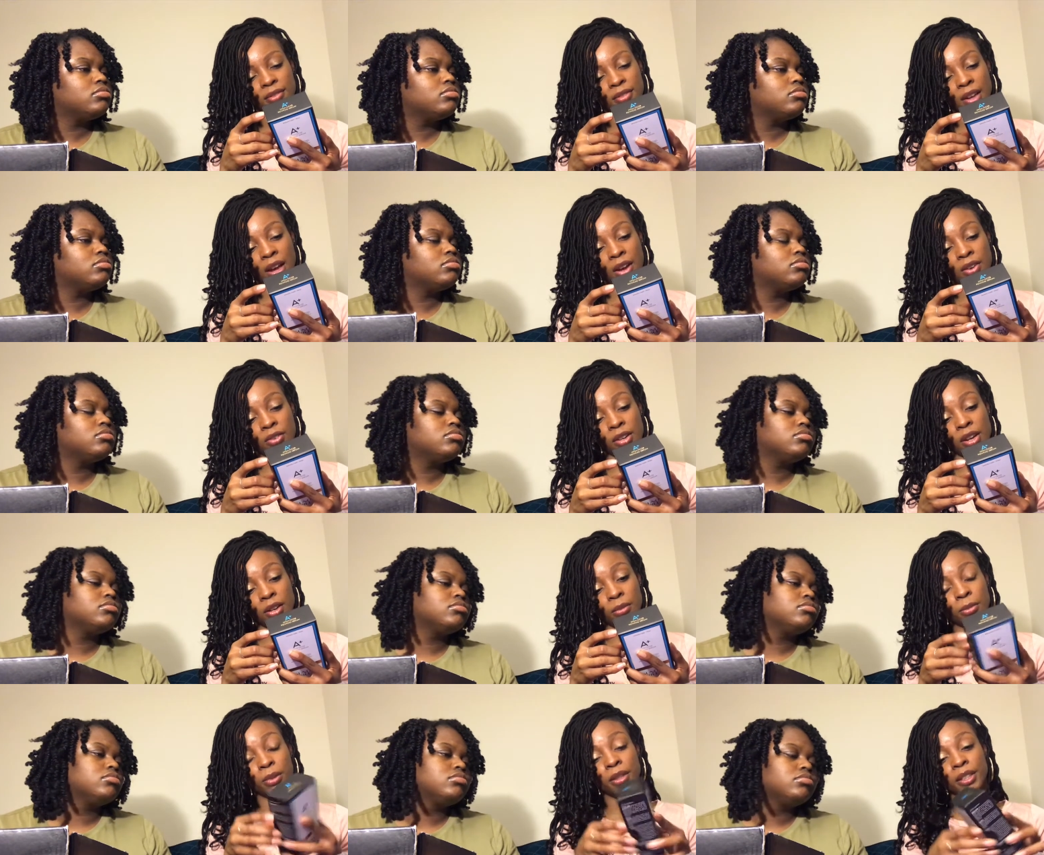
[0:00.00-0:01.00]
Speaker 1: I don't know,
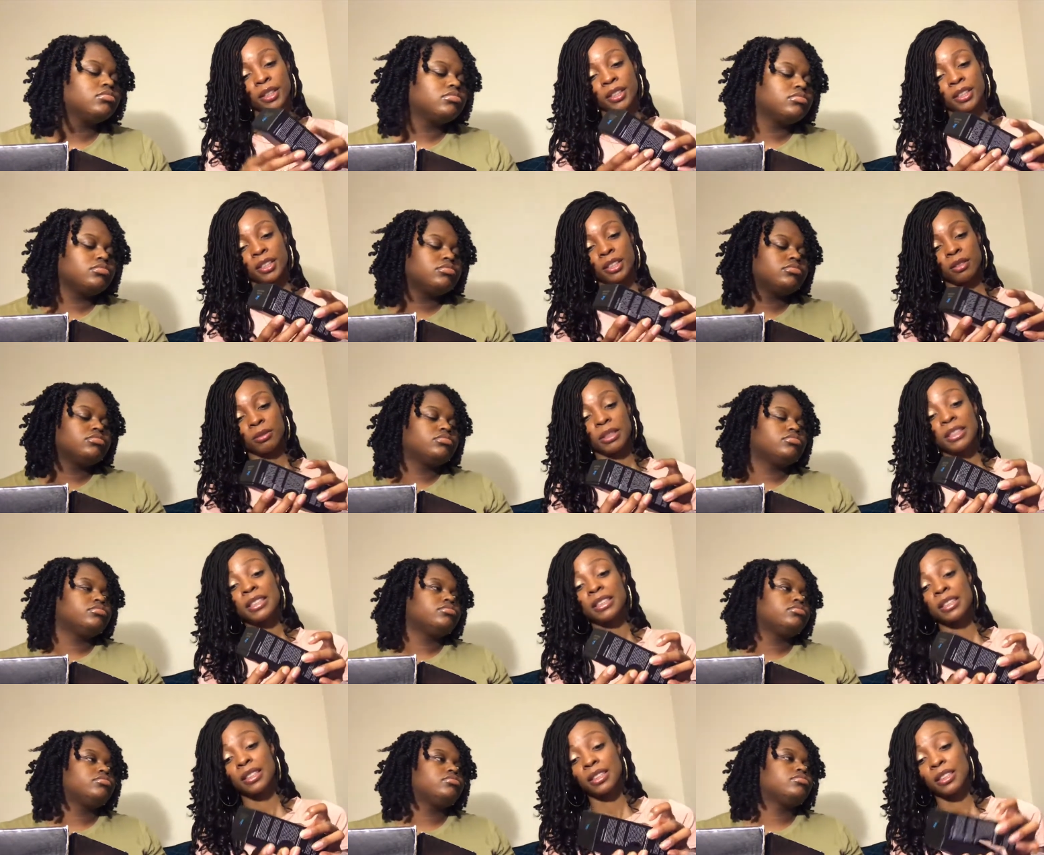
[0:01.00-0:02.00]
but this
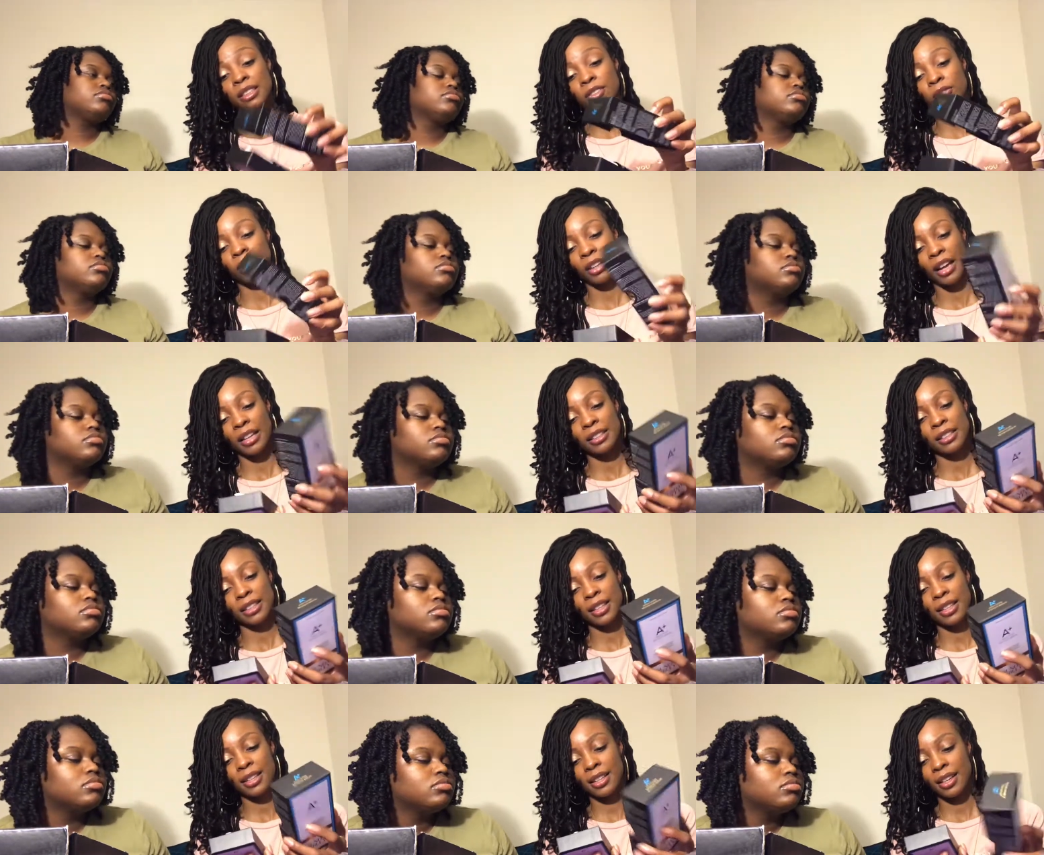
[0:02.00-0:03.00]
is good for like
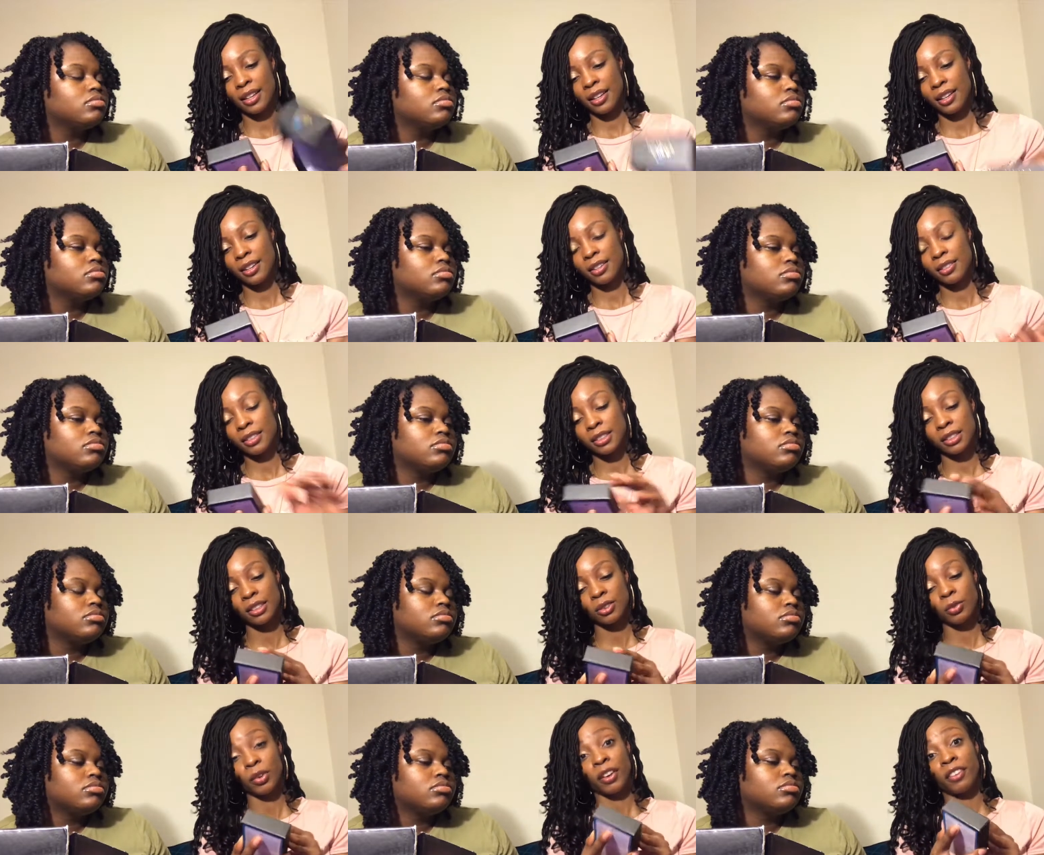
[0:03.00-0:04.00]
skincare. This
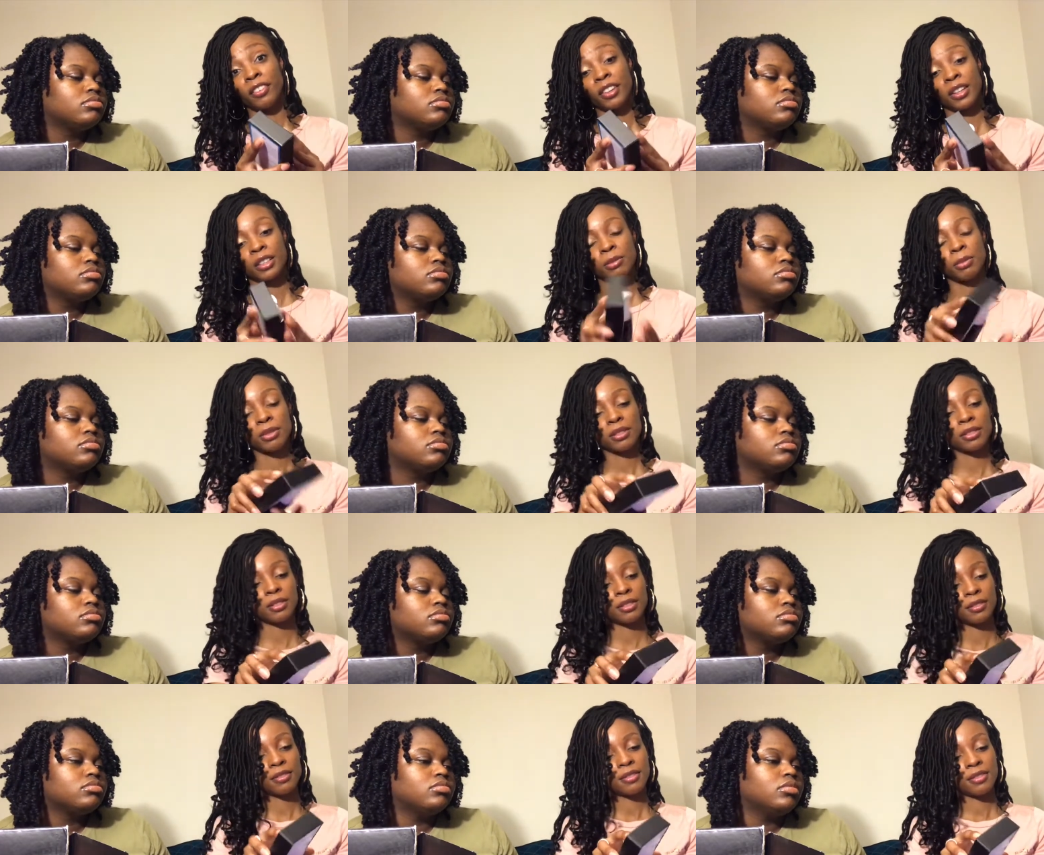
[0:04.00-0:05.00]
looks very
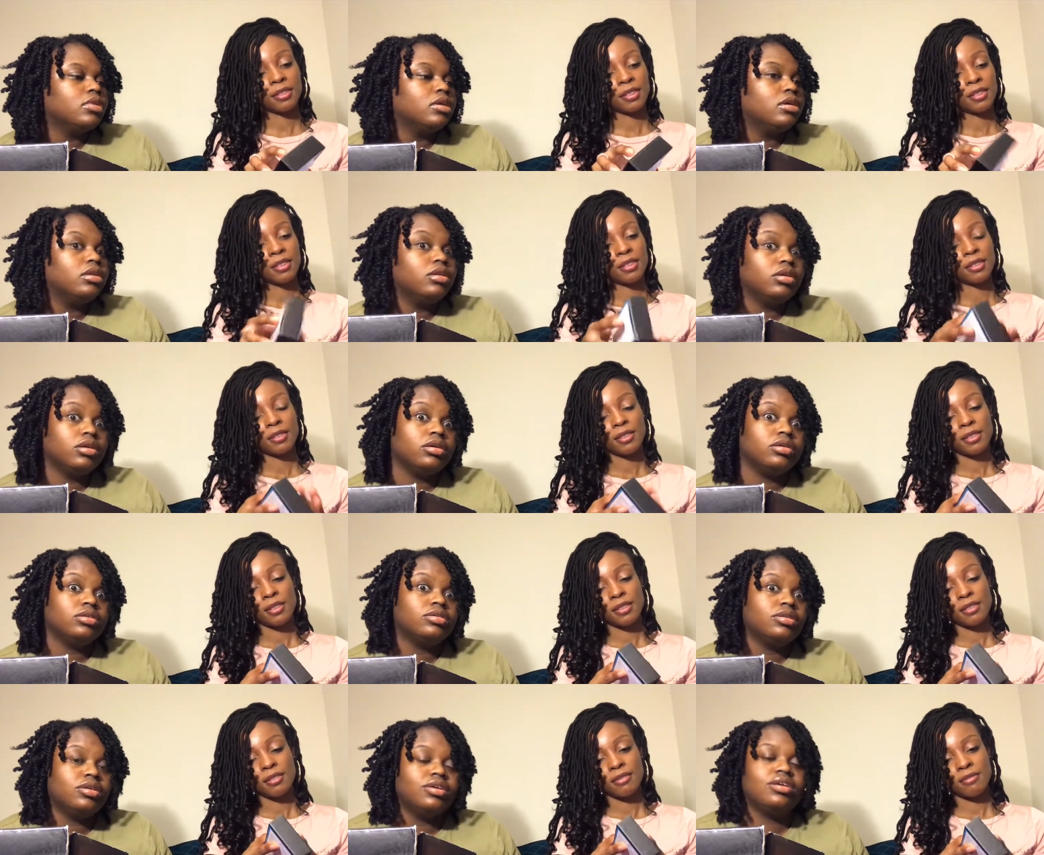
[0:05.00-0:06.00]
expensive. It does.
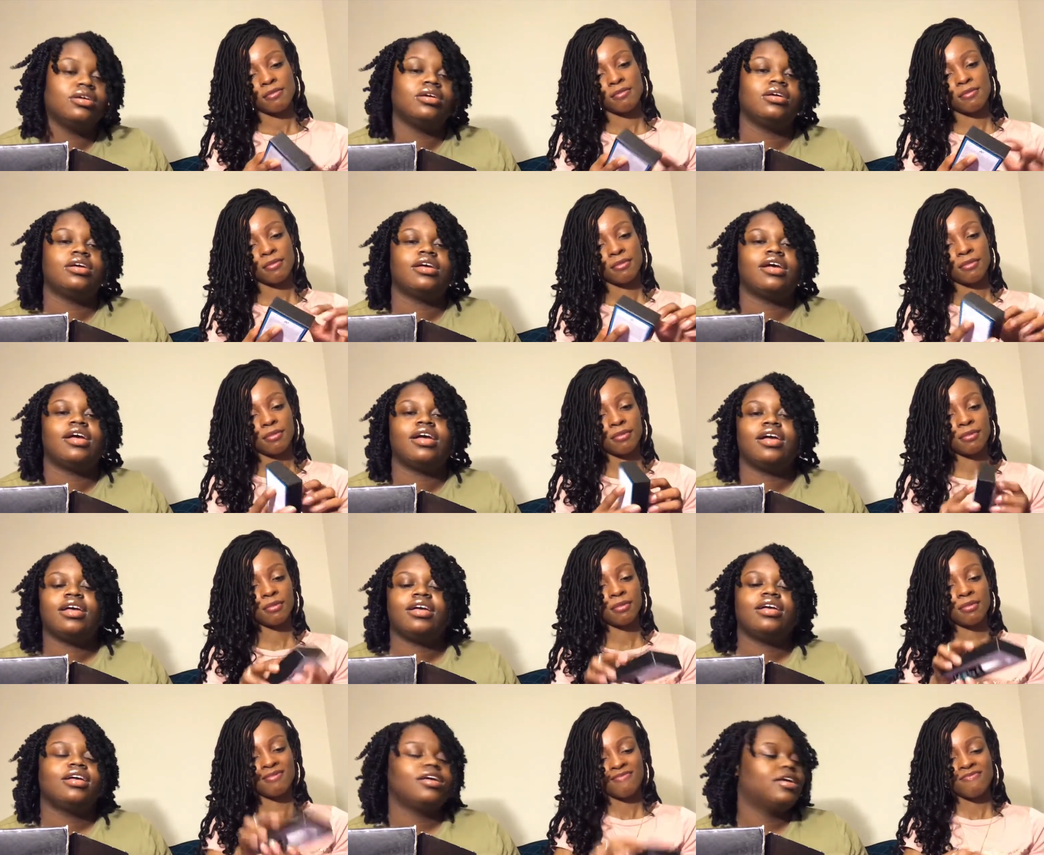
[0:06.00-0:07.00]
But
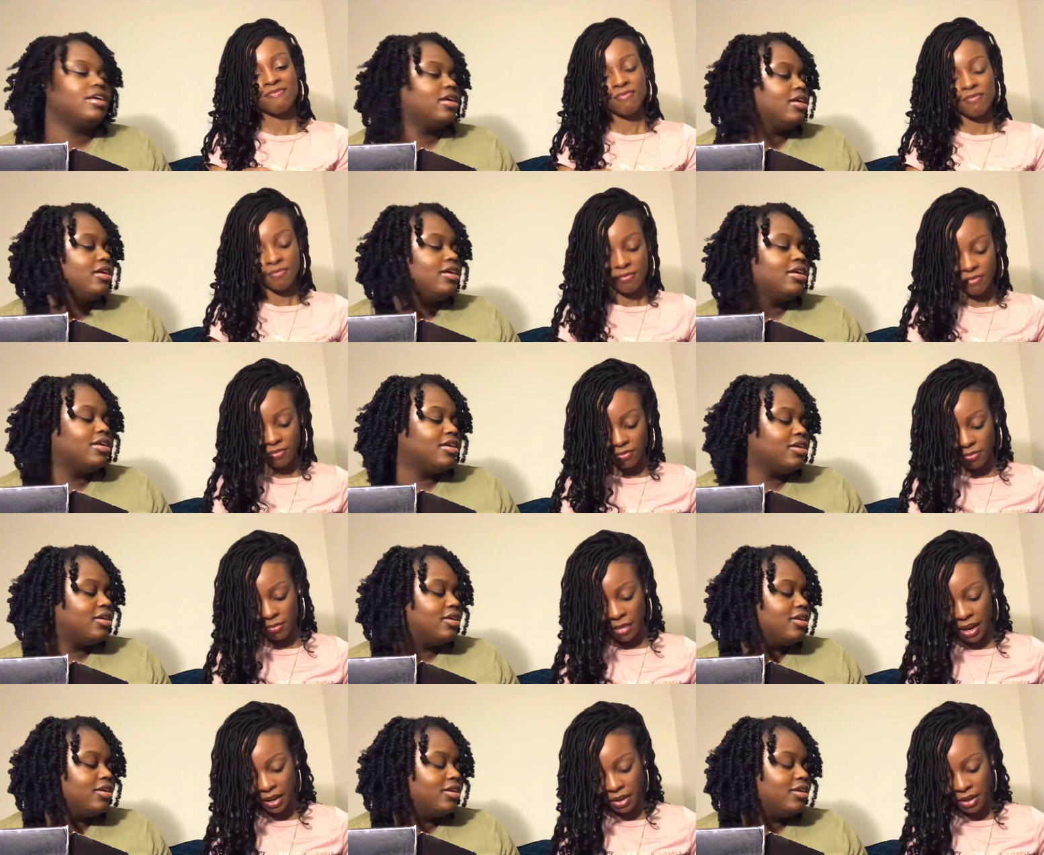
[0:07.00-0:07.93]
I